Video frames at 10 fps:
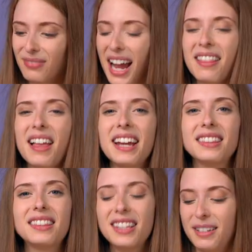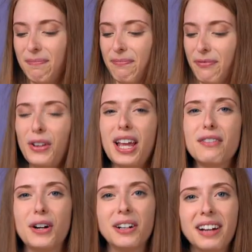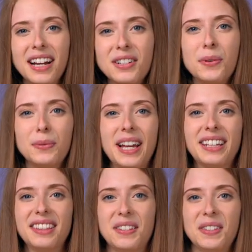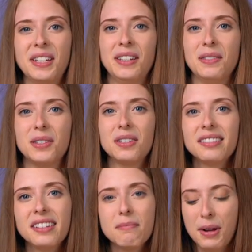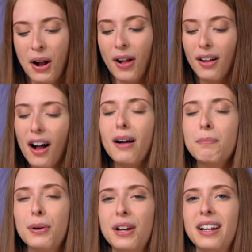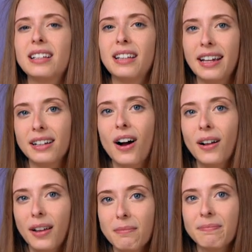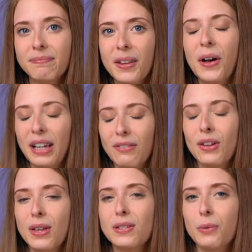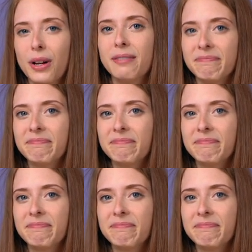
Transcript: I like the flavor. I don't like the seeds, but I'll put it in the like column. I'll give you this one.